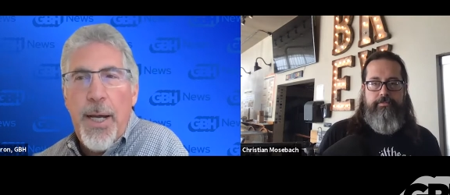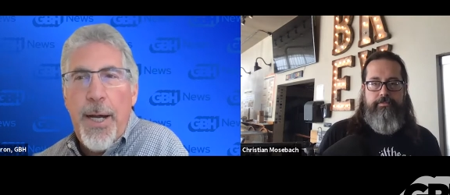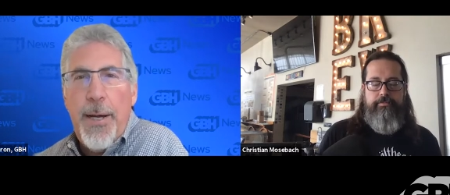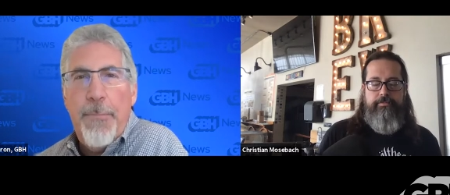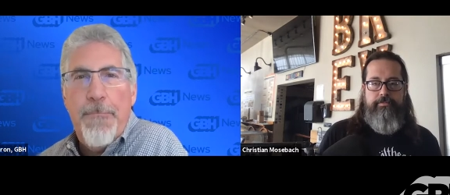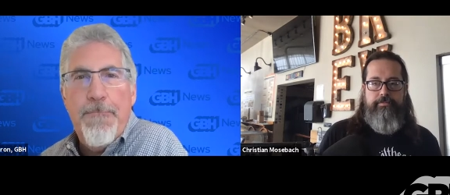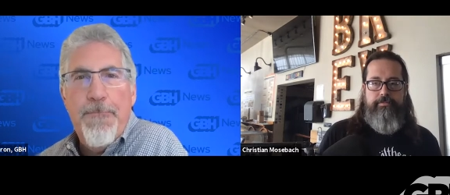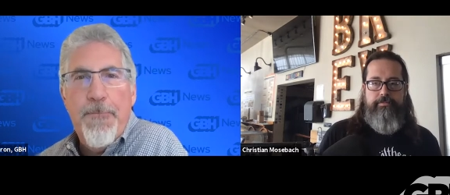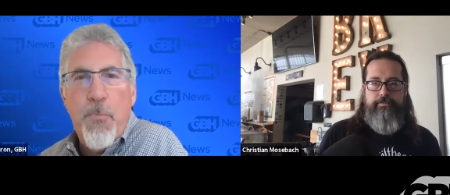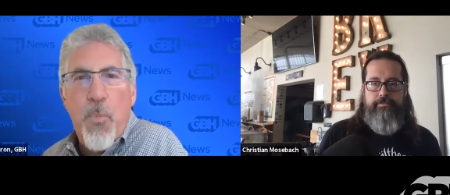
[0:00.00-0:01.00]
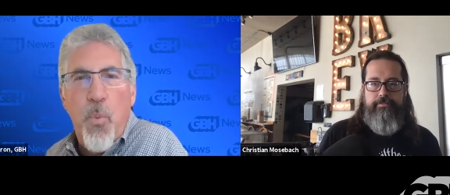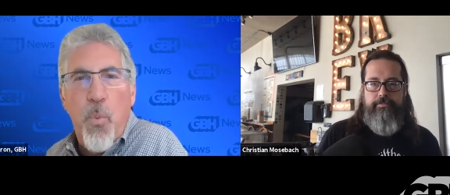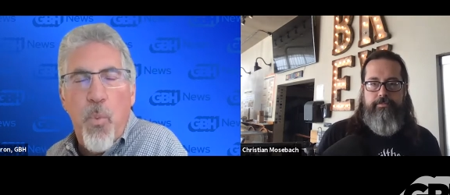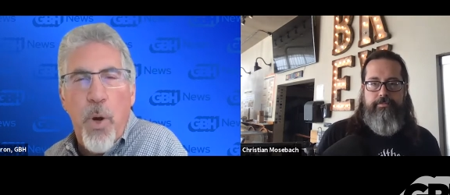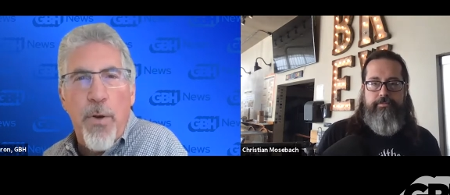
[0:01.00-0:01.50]
Speaker 1: uh,
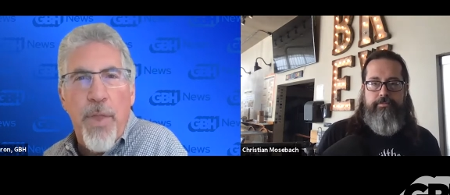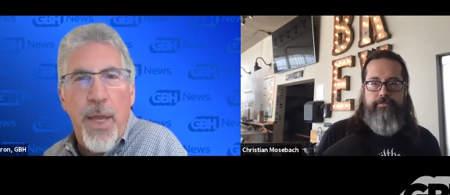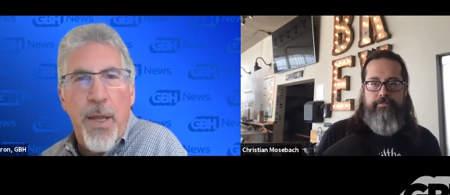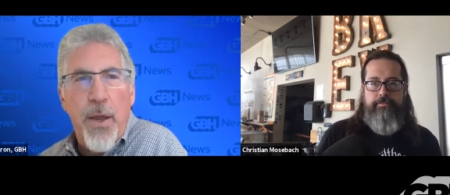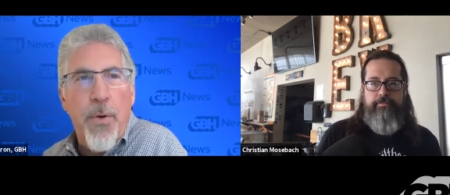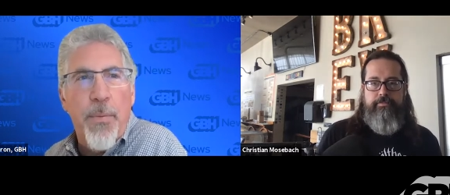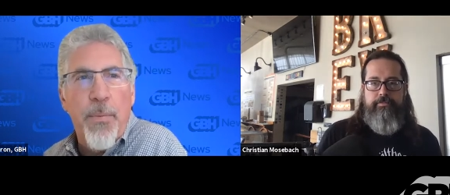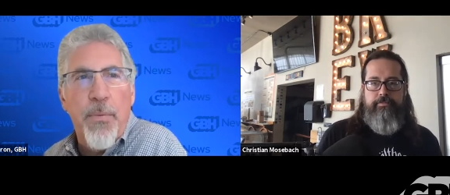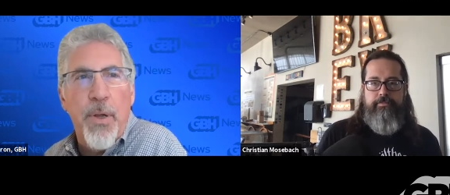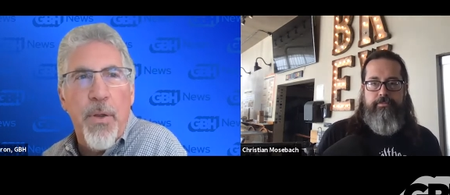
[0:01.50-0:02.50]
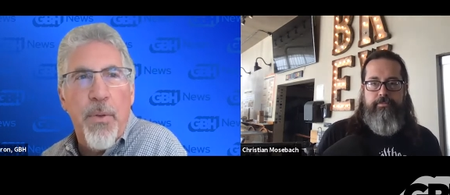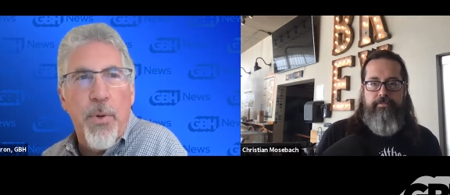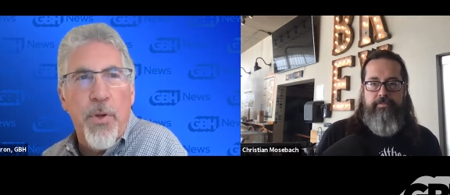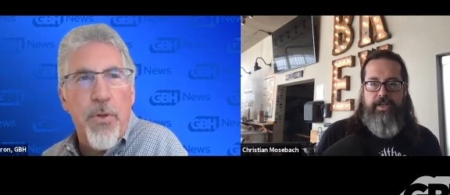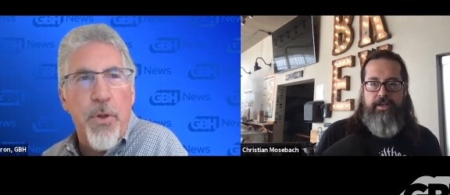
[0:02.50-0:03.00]
where do they go? It,
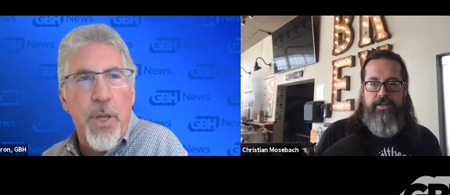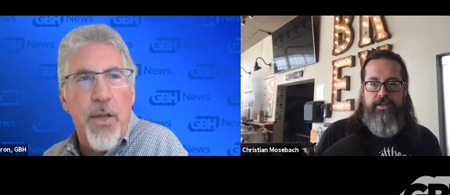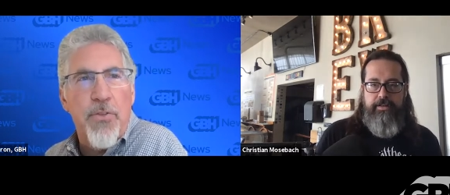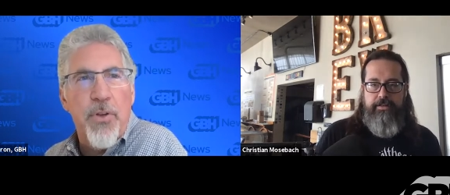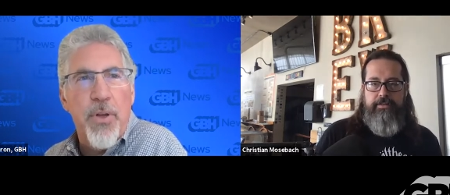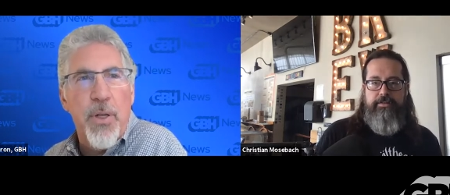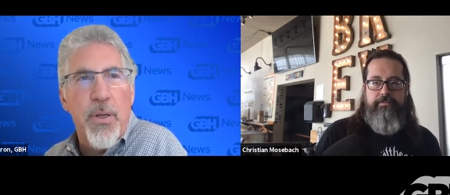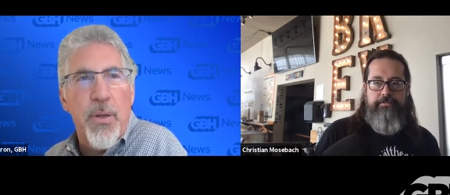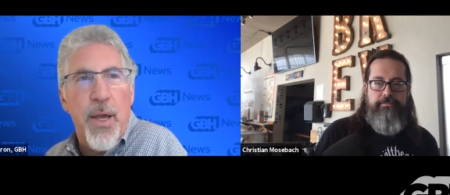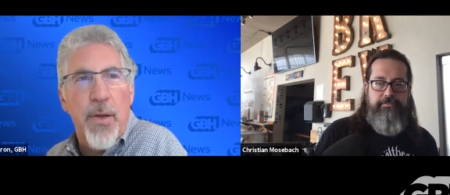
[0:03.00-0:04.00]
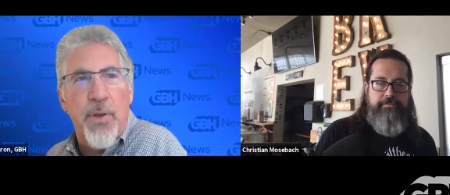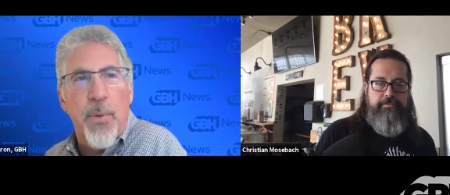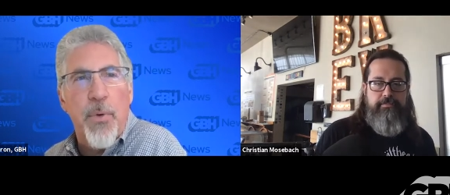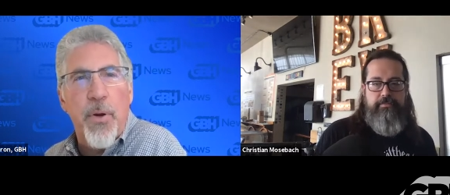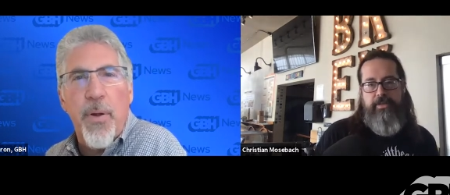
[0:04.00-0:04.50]
which location and how does
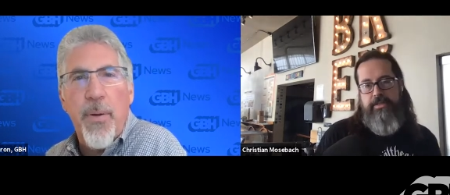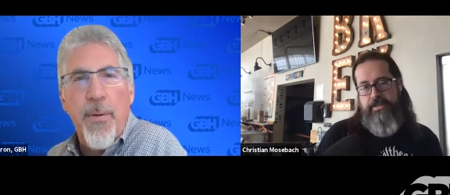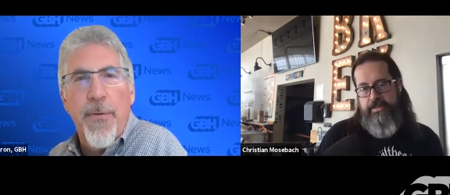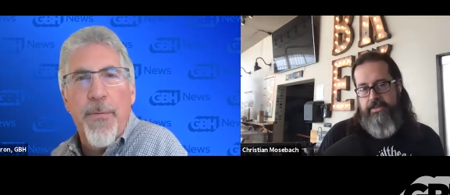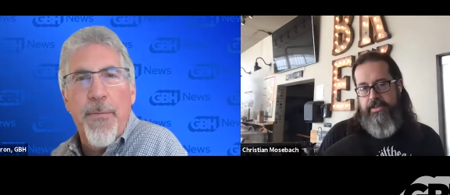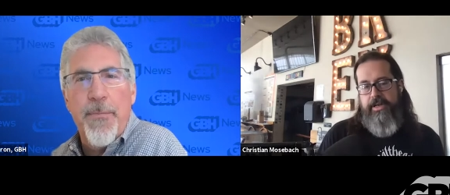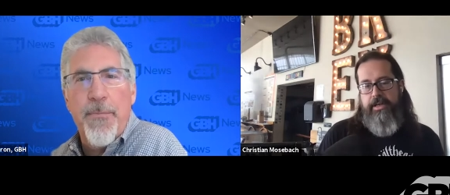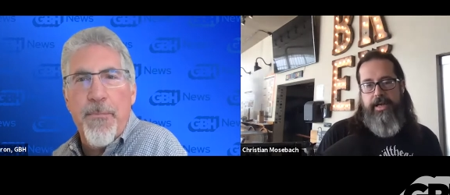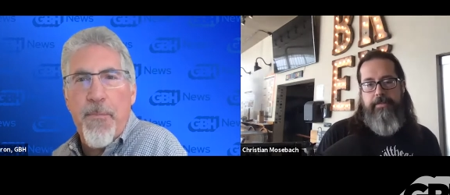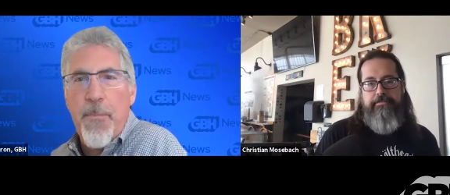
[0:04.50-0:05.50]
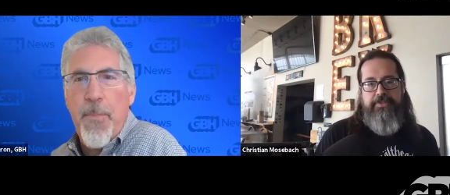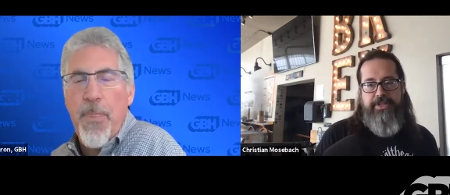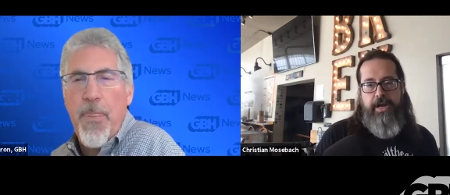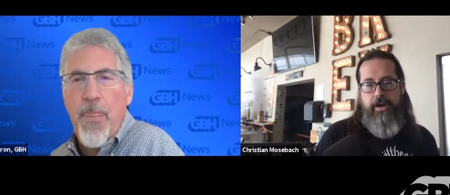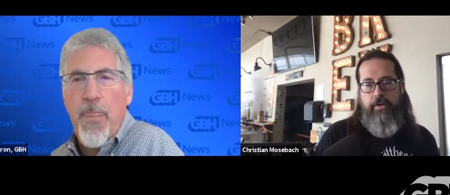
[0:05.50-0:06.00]
that work?
Speaker 2: Yep,
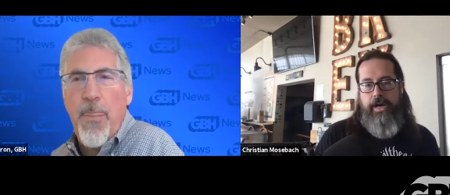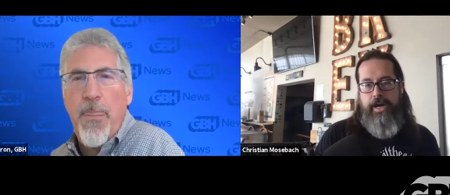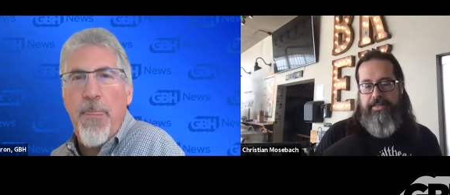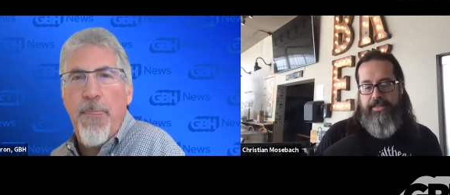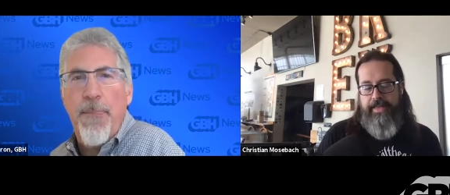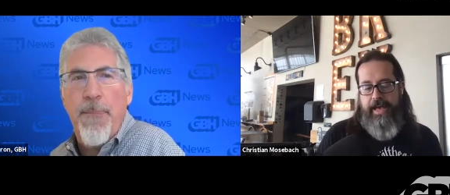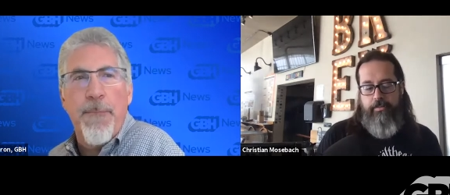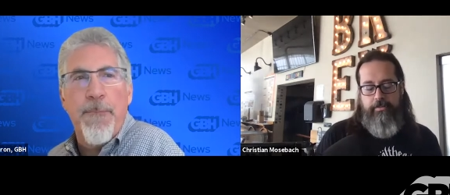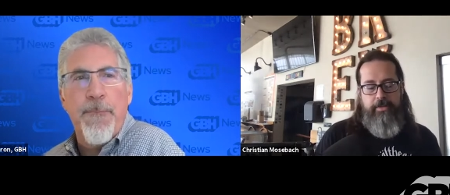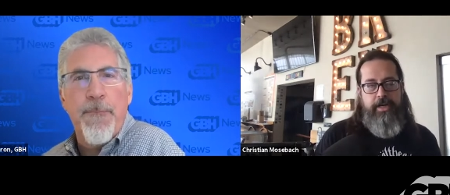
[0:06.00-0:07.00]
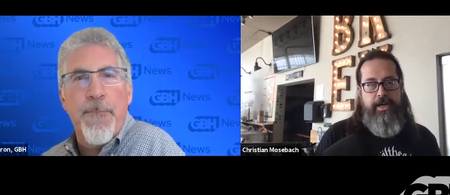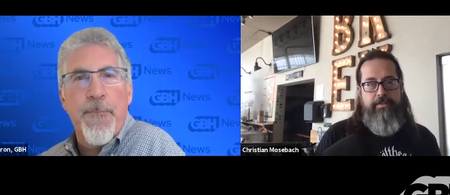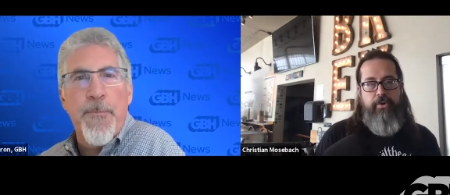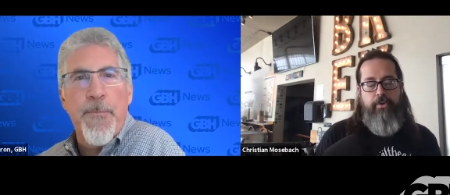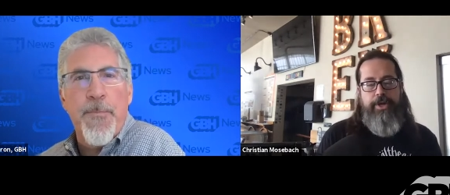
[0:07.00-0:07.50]
so uh, that
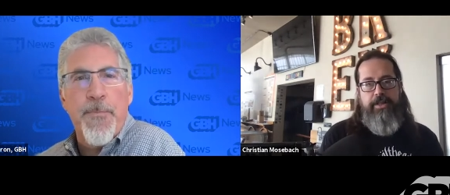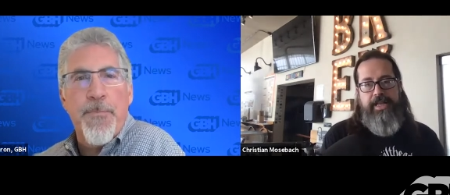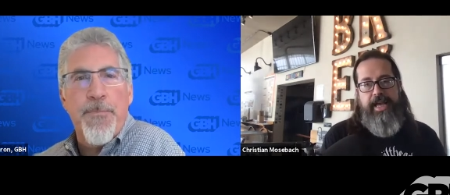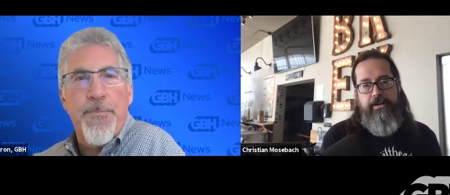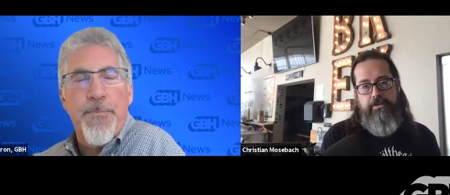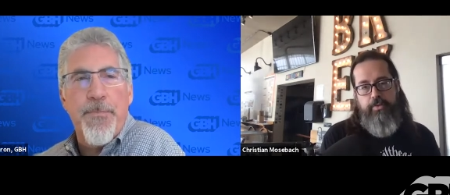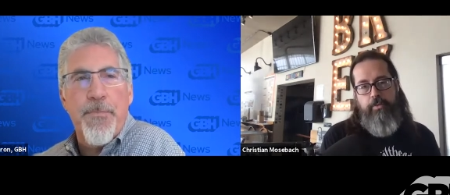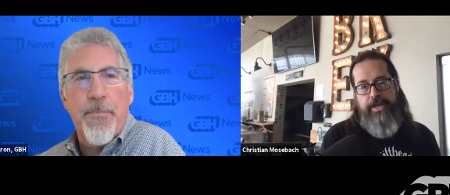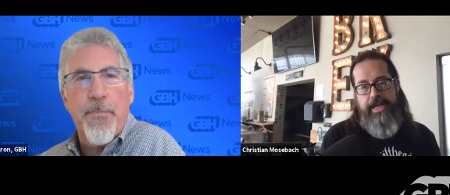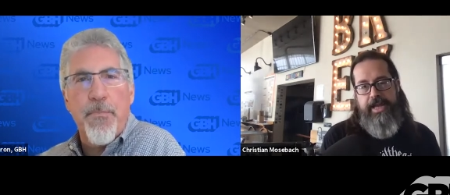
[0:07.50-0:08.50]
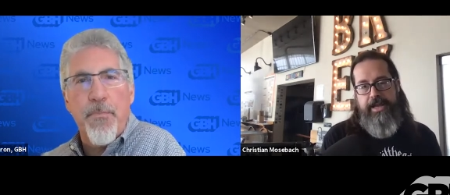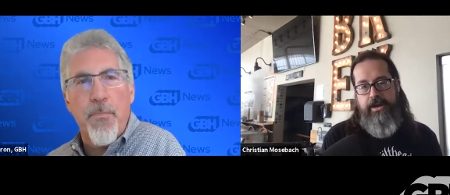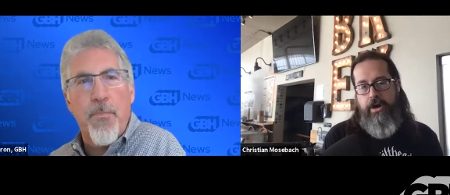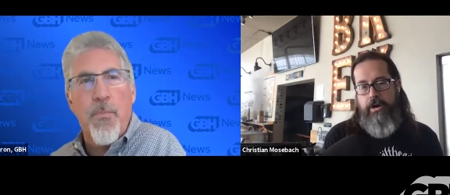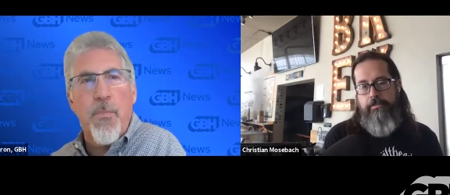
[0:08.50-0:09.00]
Uh, the brewing on the kettles will be
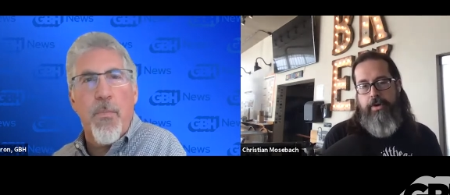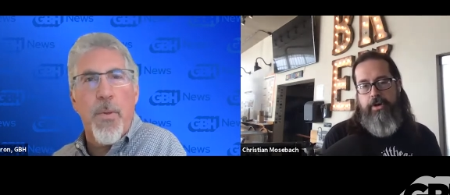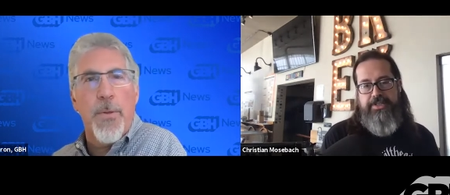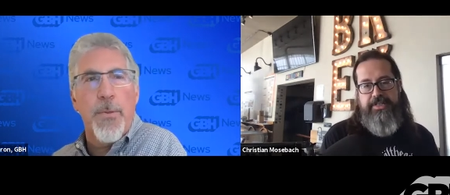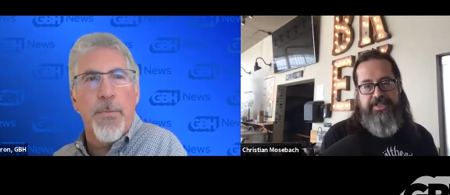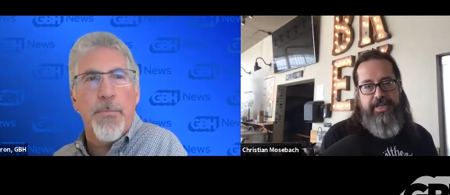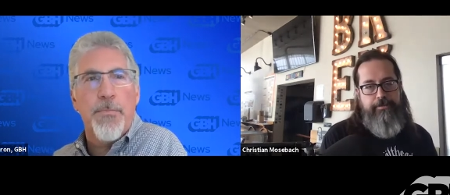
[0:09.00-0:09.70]
in our Boston